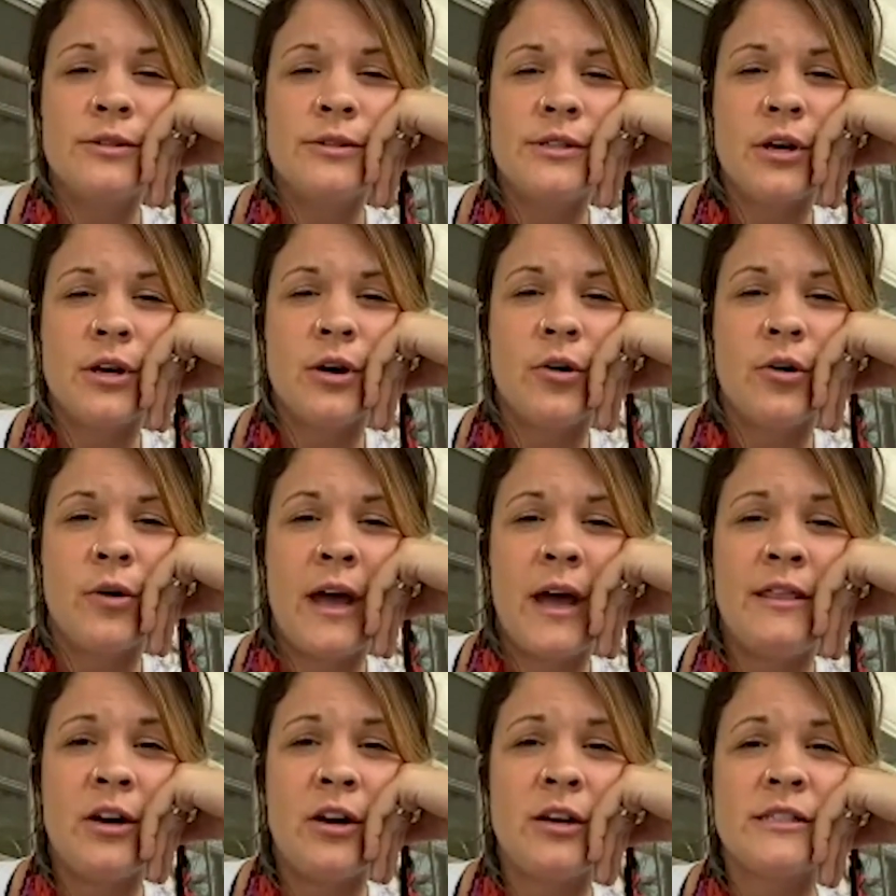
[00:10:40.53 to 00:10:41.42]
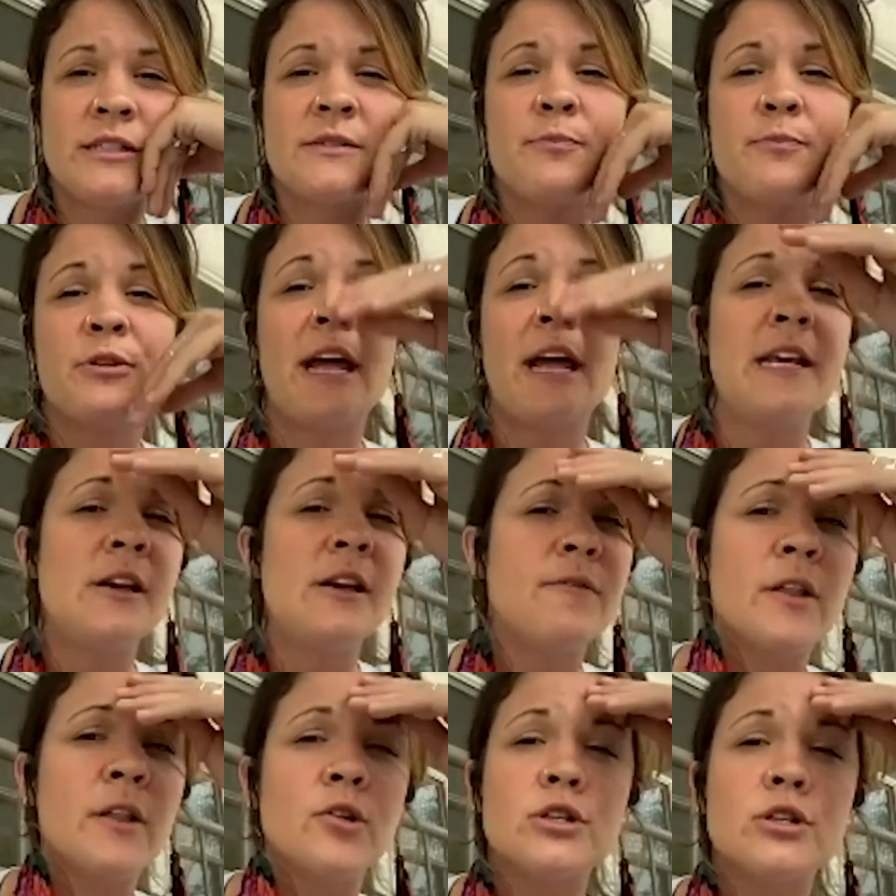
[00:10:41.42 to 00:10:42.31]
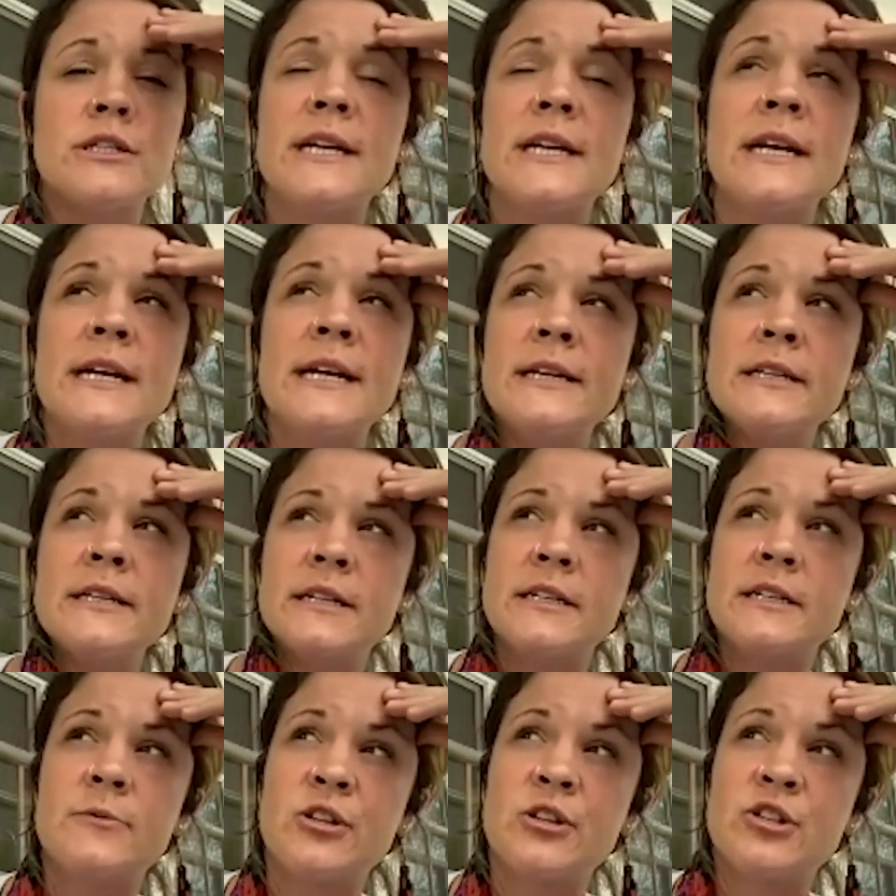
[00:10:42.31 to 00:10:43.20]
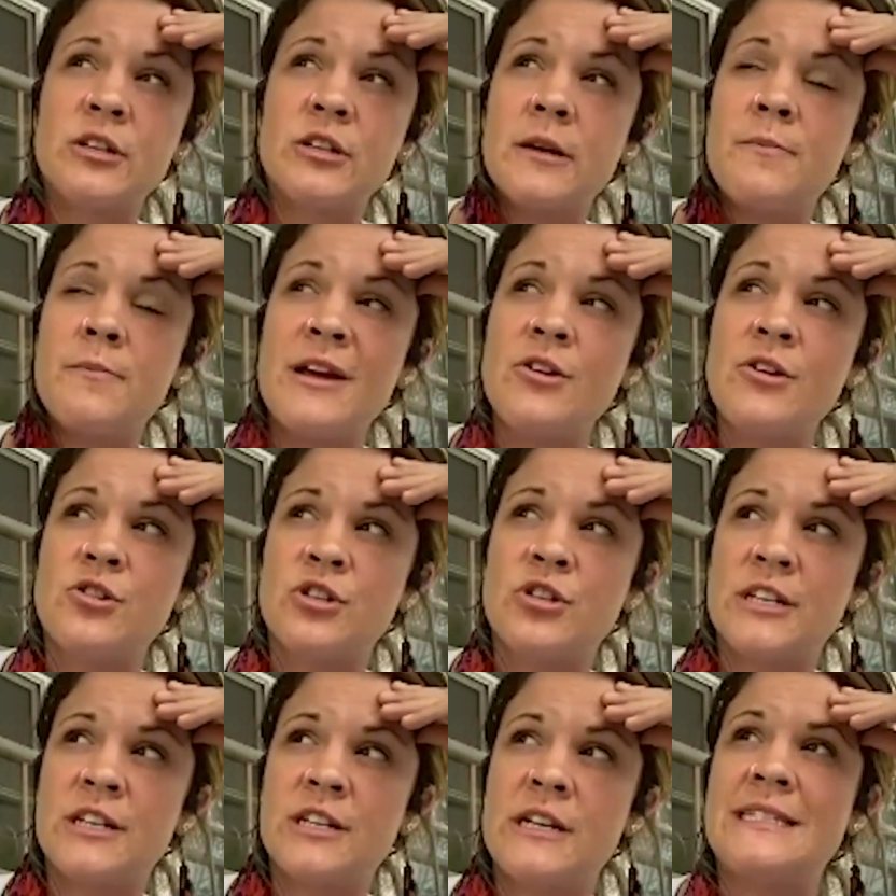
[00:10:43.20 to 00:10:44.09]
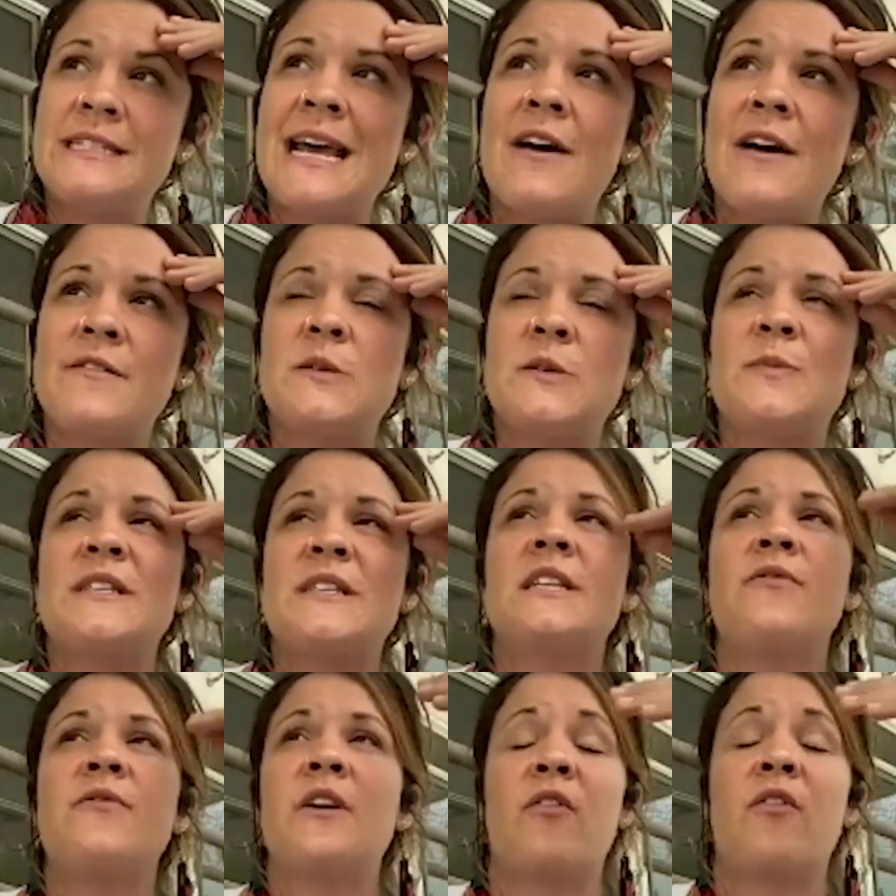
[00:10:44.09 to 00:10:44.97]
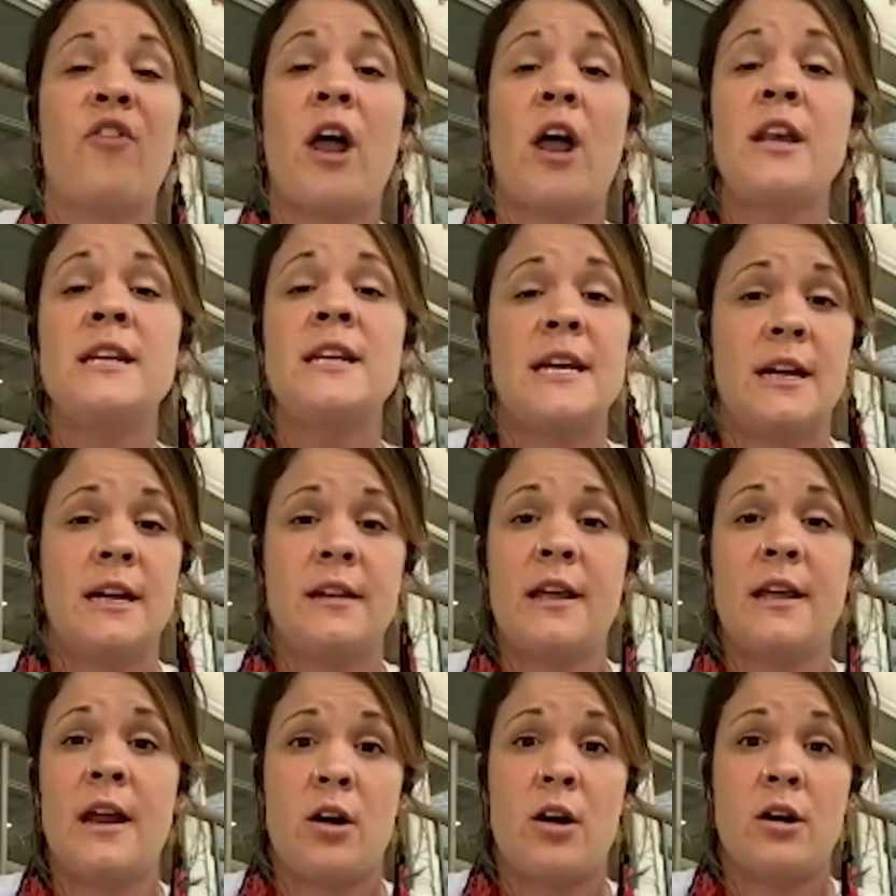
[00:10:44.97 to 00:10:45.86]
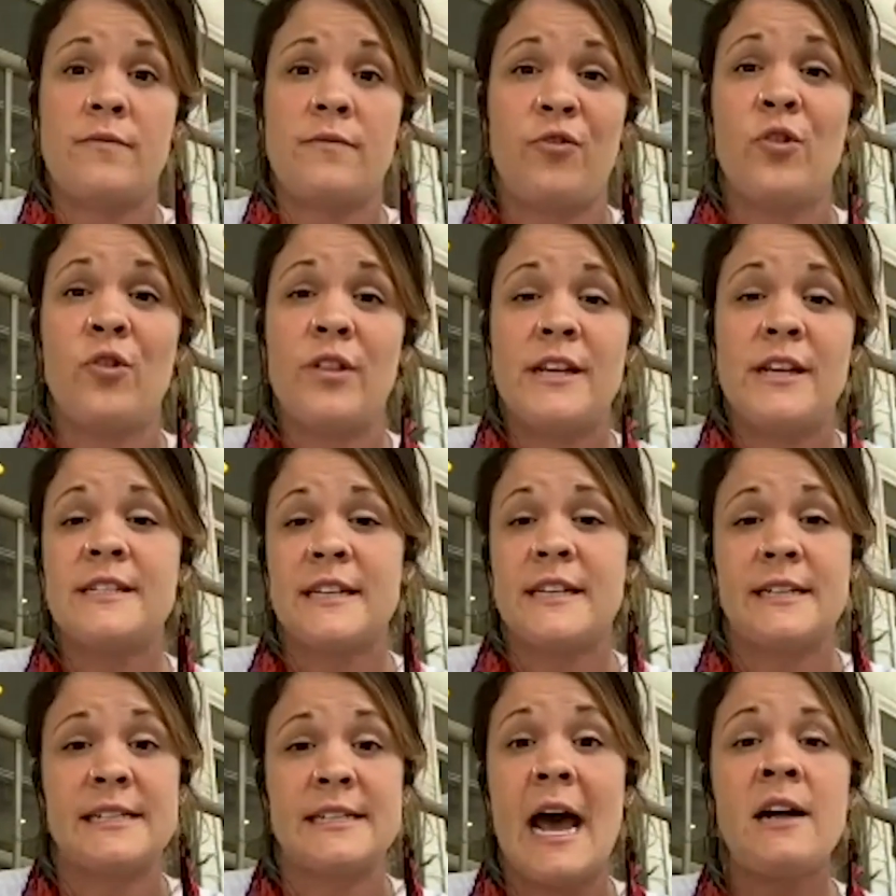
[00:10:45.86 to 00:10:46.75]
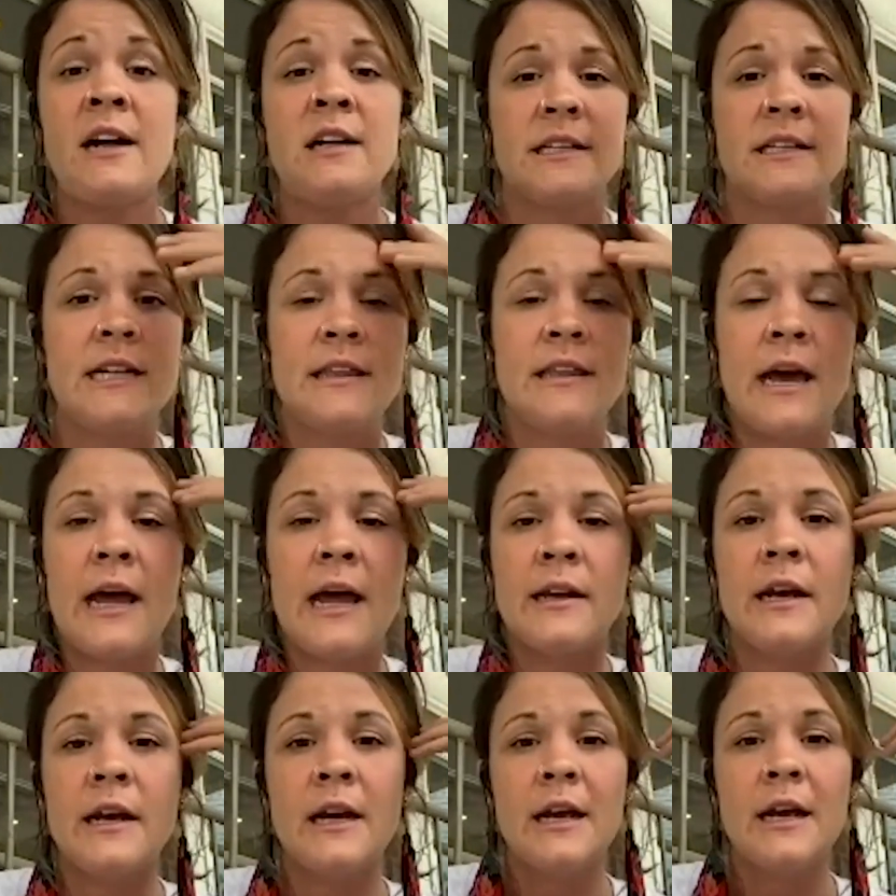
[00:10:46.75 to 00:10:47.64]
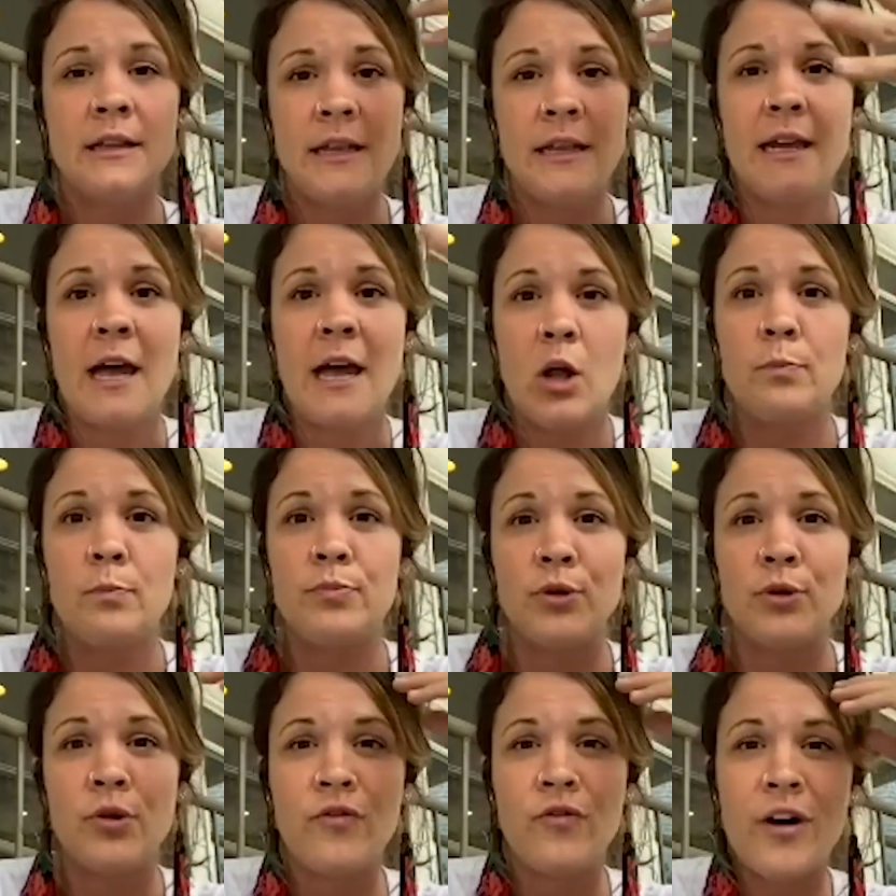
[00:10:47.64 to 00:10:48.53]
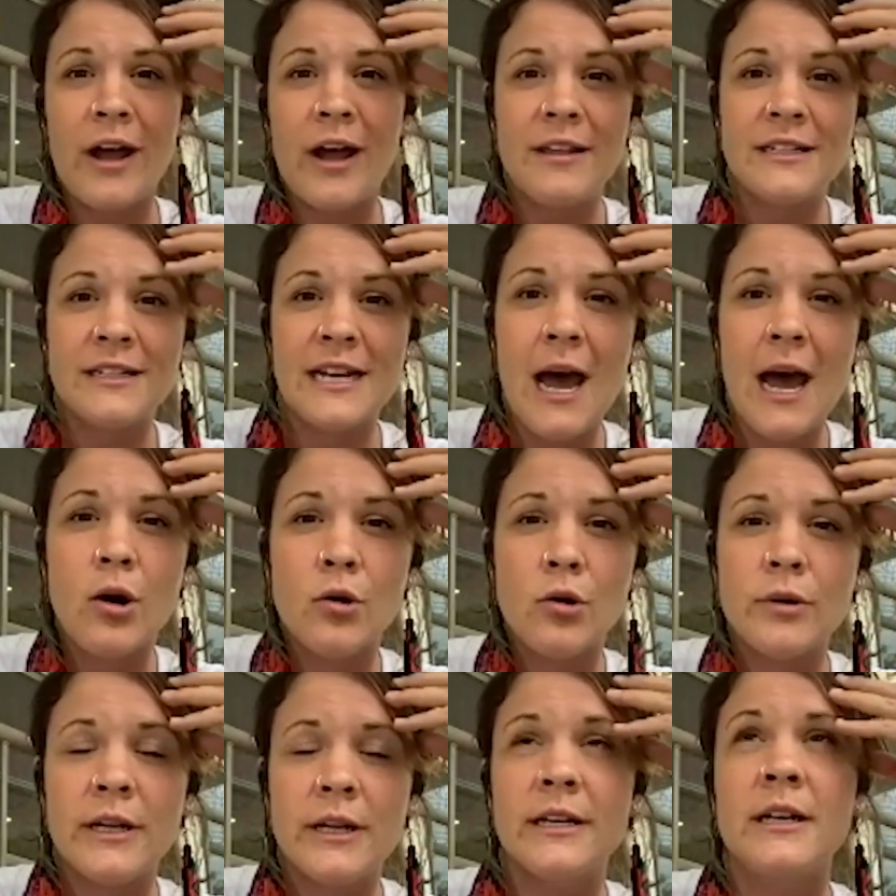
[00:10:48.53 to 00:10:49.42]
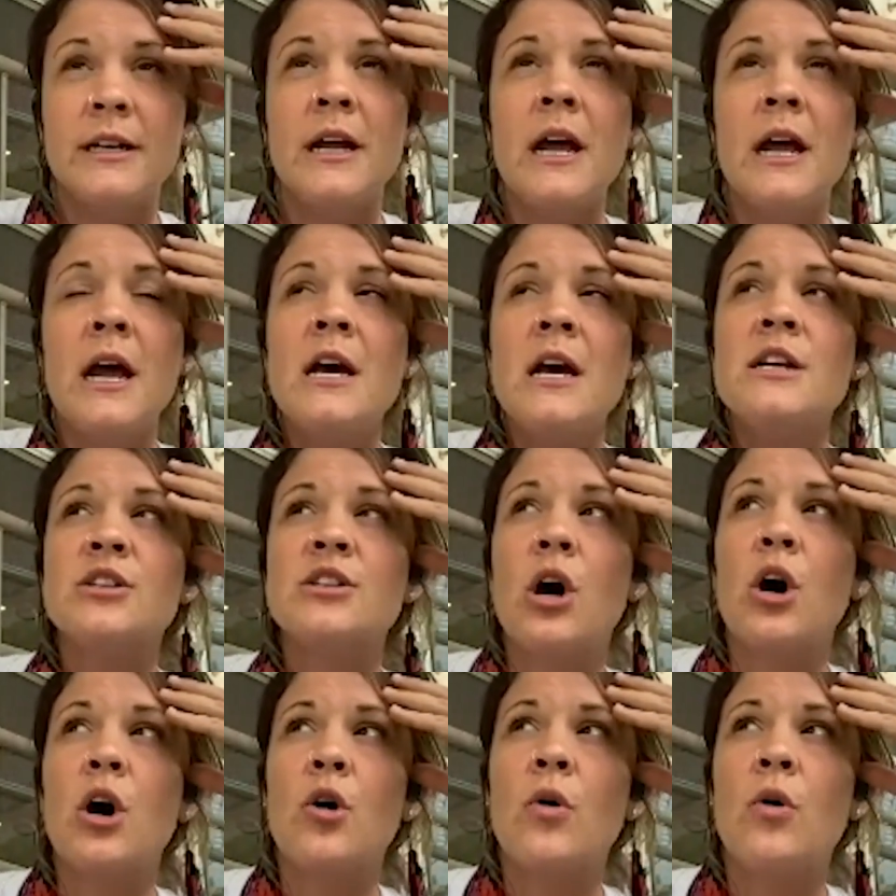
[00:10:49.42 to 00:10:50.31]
so there's plenty of other cities, especially major cities, have specific funding that are for this exactly, that they help beautify the town. And so